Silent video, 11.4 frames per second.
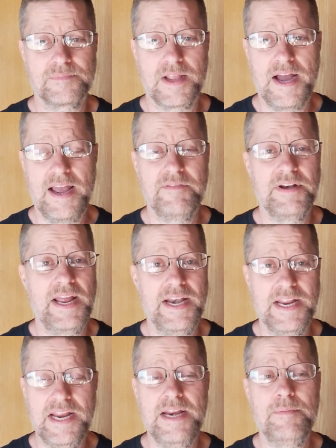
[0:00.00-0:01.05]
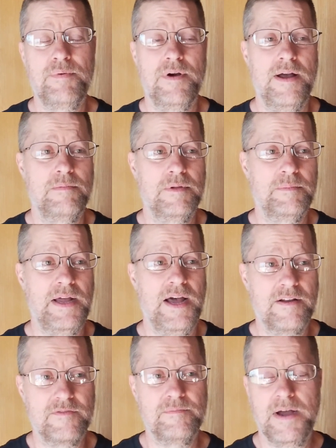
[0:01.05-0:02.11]
I haven't had any problem
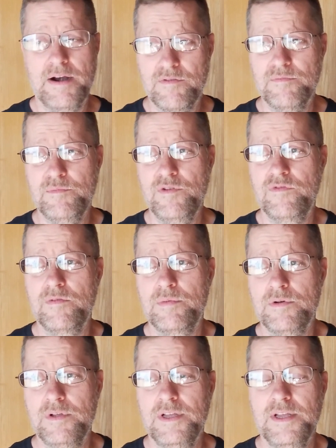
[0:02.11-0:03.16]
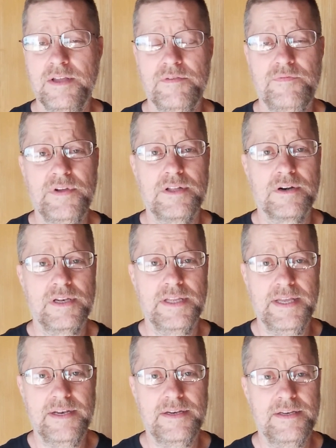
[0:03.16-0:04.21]
out of my removable filler
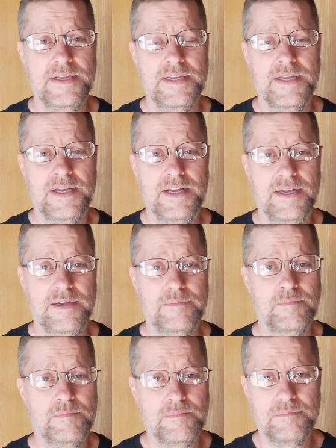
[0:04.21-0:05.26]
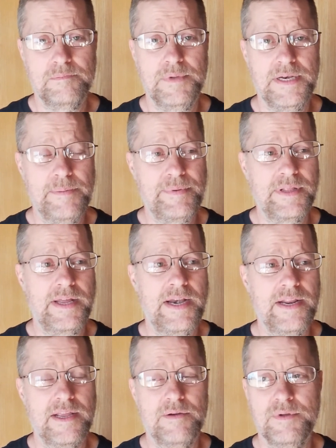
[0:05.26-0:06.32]
lid,
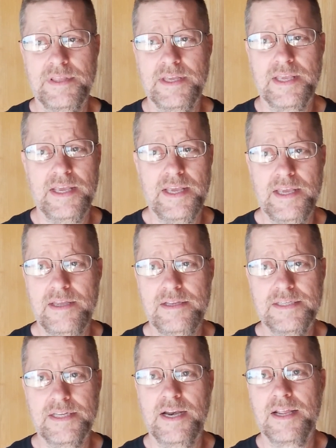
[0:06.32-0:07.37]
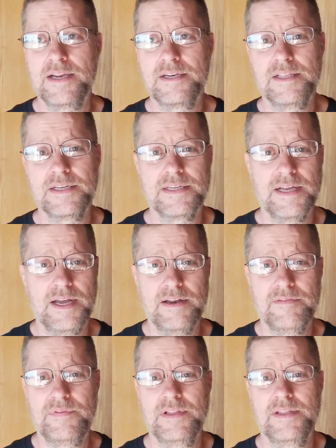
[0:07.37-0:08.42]
manipulating it with the key, setting it to the side,
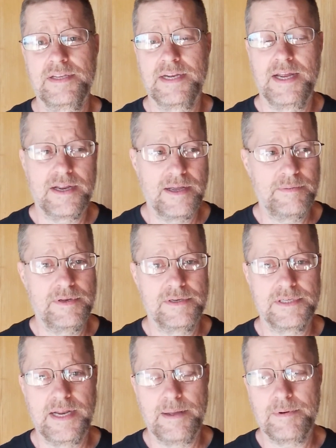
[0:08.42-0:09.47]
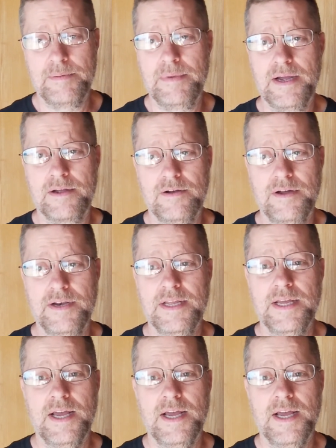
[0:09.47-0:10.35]
filling the tank up, and then snapping it back on.